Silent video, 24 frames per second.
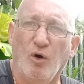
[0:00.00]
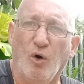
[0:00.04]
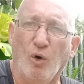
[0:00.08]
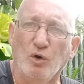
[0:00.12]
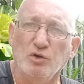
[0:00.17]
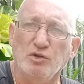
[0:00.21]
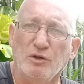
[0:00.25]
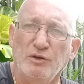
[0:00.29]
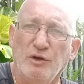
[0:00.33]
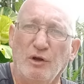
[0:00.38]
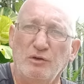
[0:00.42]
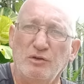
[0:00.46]

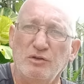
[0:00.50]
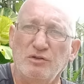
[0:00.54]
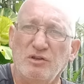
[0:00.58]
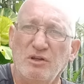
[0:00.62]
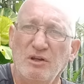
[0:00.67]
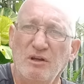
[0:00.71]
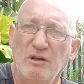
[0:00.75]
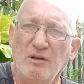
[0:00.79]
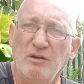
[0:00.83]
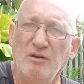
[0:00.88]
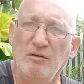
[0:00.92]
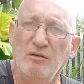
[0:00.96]
also I noticed
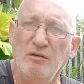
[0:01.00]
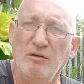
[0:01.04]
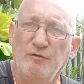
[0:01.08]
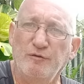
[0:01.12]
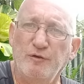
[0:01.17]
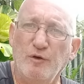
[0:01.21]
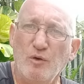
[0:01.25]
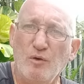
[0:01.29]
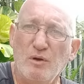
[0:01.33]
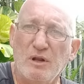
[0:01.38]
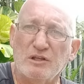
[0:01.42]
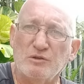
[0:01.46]
the
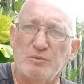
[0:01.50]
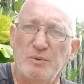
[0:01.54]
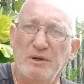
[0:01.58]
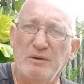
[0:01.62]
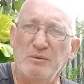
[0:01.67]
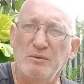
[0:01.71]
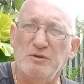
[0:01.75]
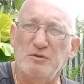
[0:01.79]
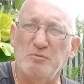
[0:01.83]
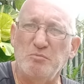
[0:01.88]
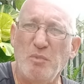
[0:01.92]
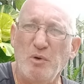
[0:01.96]
food last
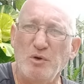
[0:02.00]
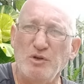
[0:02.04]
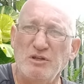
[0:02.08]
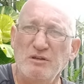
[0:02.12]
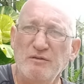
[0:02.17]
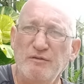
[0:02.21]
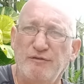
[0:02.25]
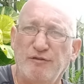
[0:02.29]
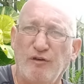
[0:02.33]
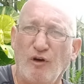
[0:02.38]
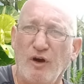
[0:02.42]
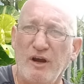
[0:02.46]
week was
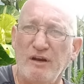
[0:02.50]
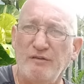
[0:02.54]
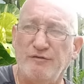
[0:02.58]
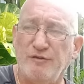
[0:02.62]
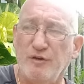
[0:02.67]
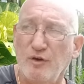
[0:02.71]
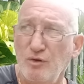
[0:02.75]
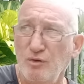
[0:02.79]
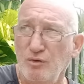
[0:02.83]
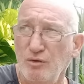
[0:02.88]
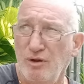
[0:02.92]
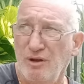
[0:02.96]
mostly fried
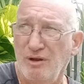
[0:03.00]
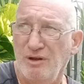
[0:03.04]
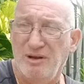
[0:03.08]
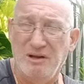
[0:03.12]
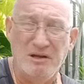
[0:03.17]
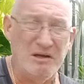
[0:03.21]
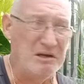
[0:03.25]
food.